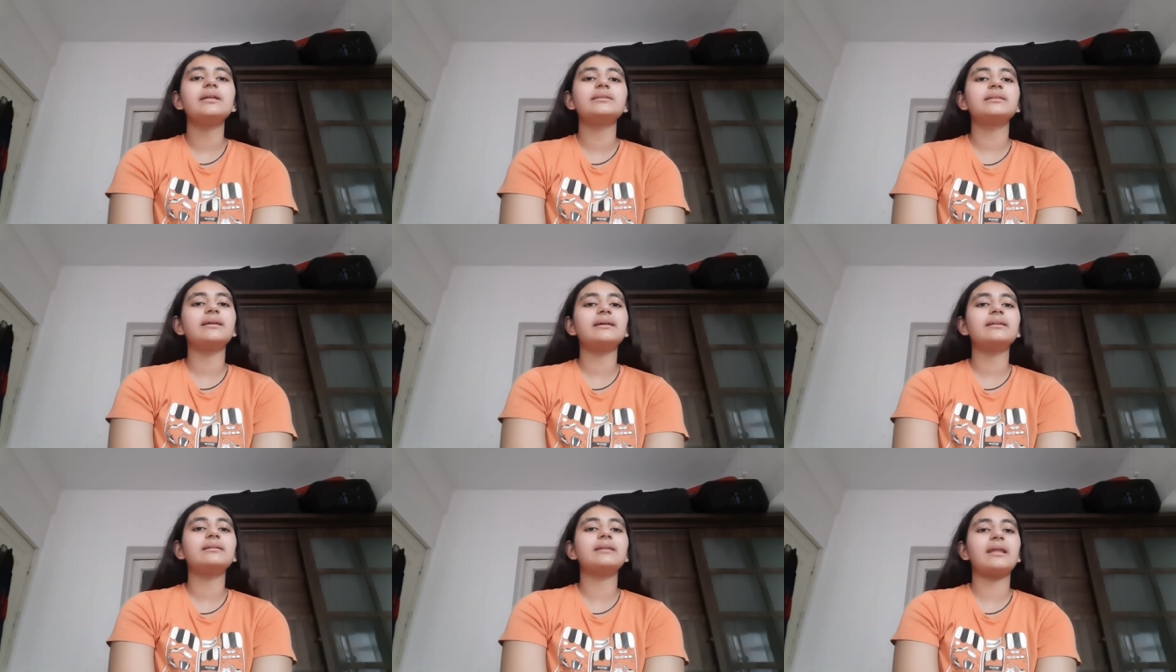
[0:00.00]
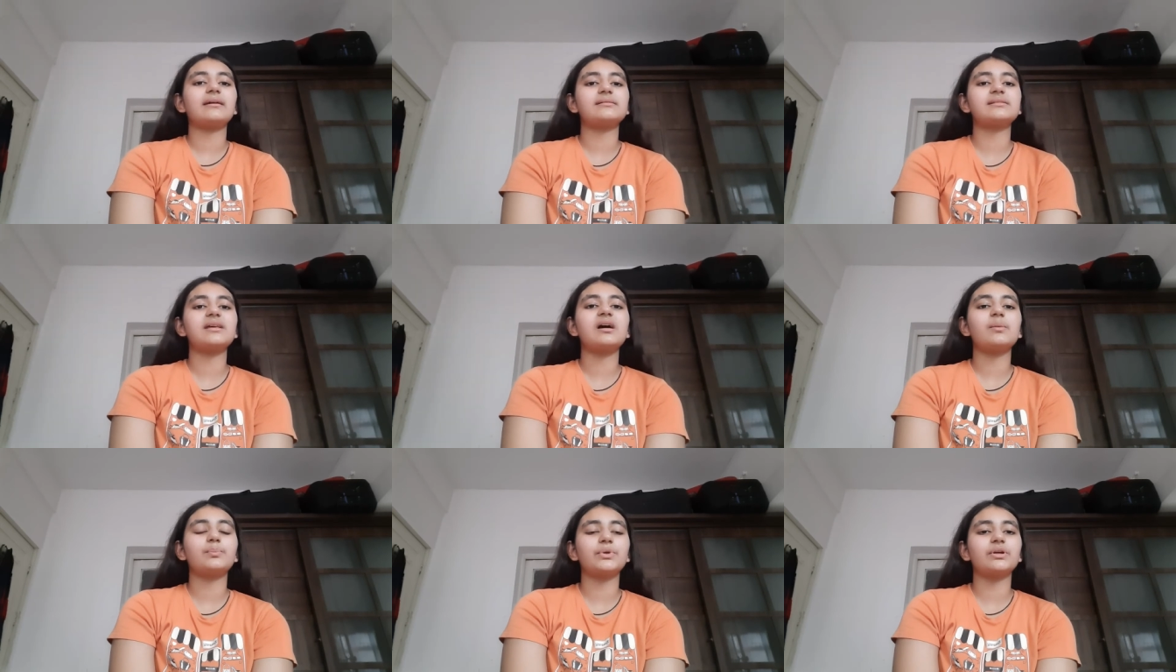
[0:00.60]
then lexa
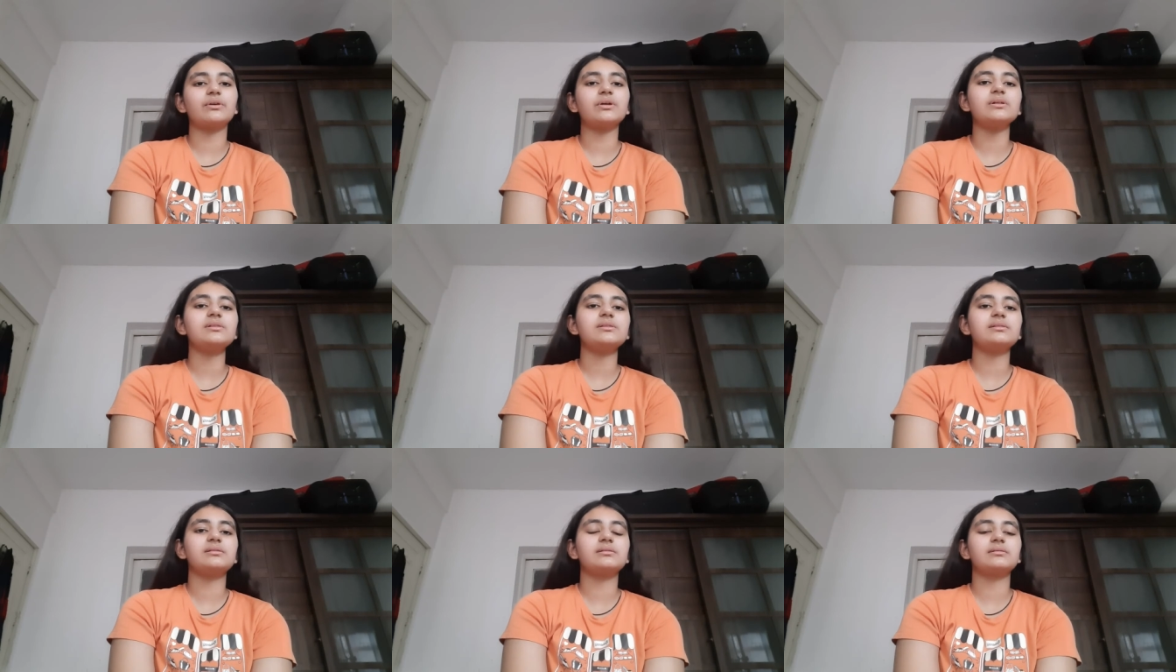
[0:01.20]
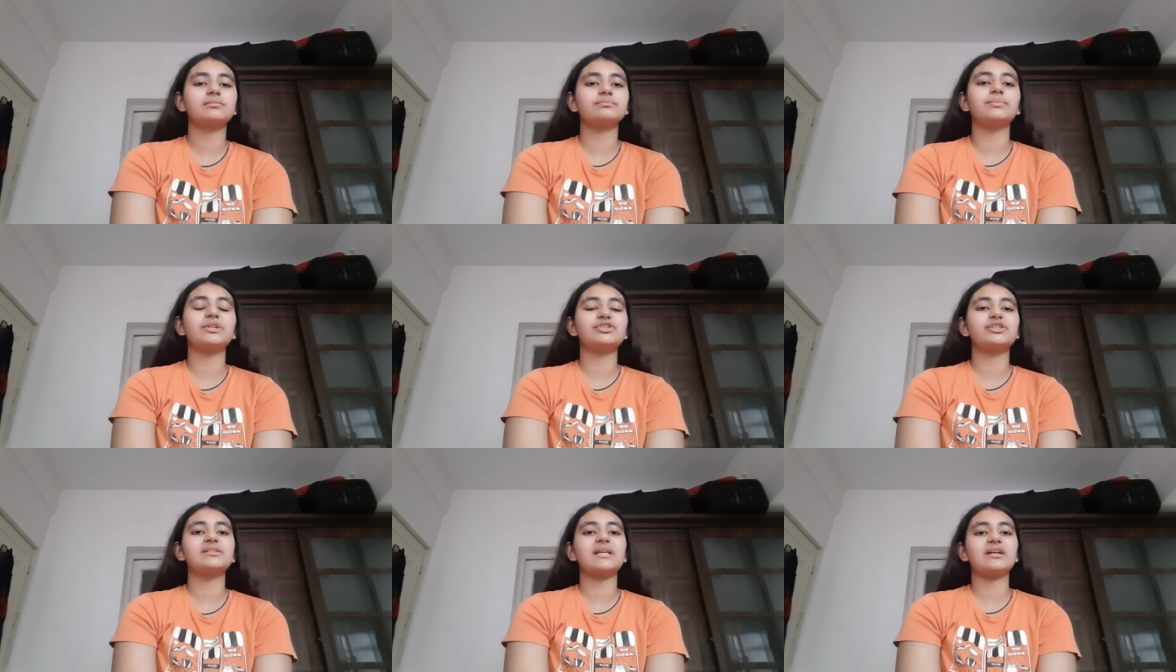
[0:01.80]
appears but
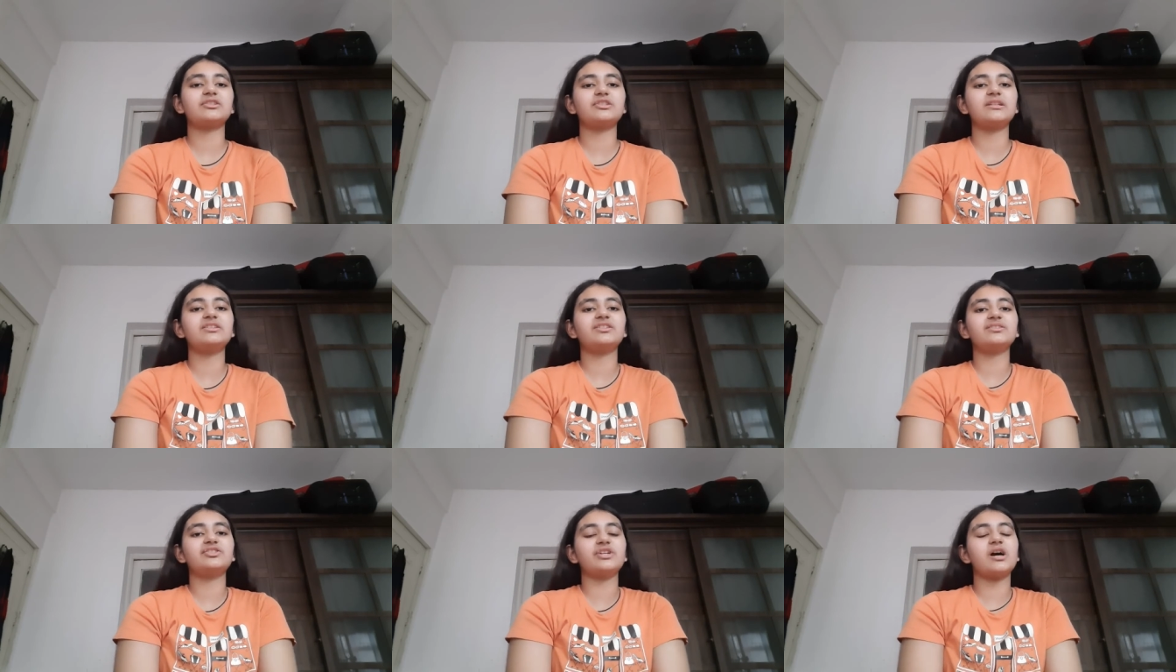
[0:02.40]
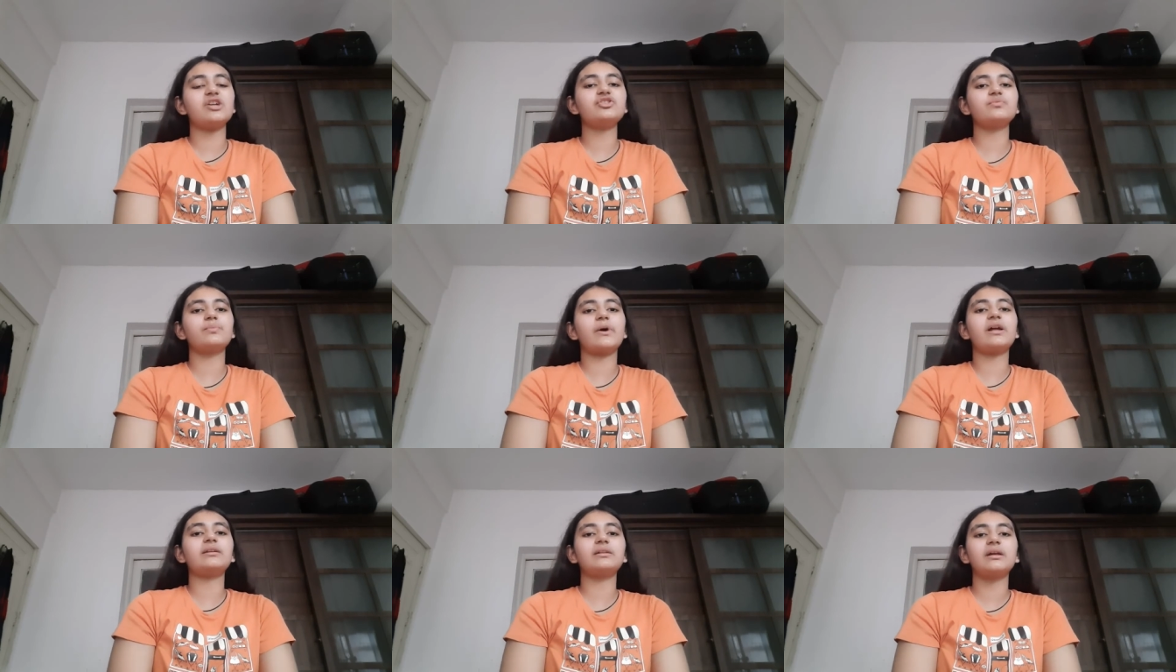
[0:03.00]
she's actually the judge
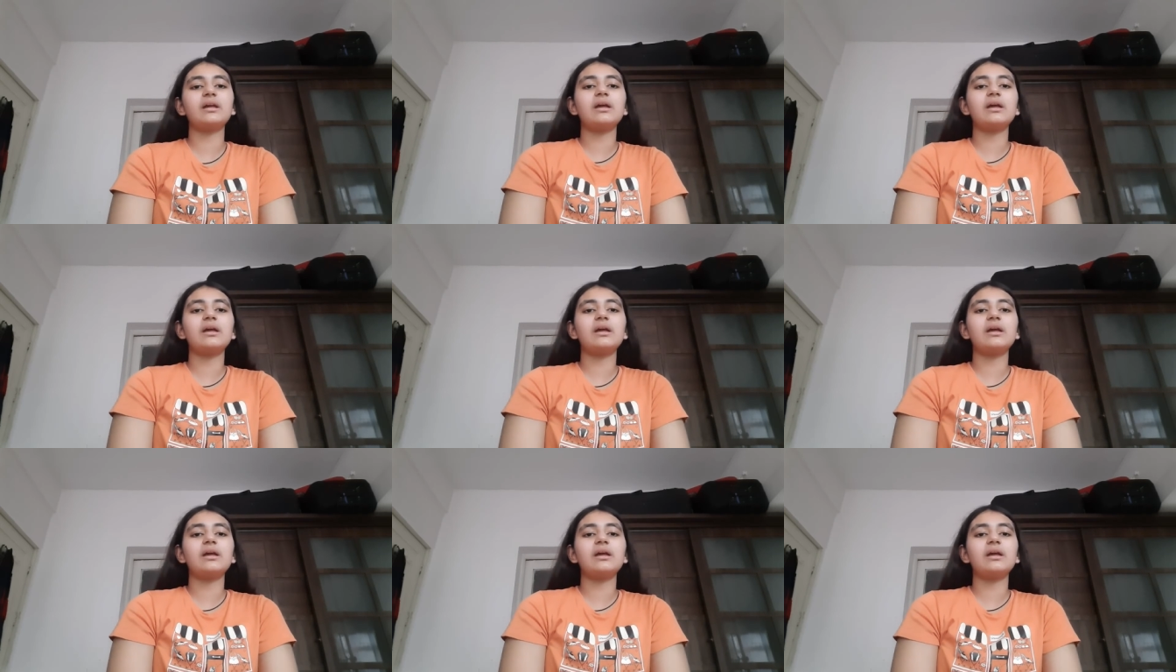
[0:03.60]
but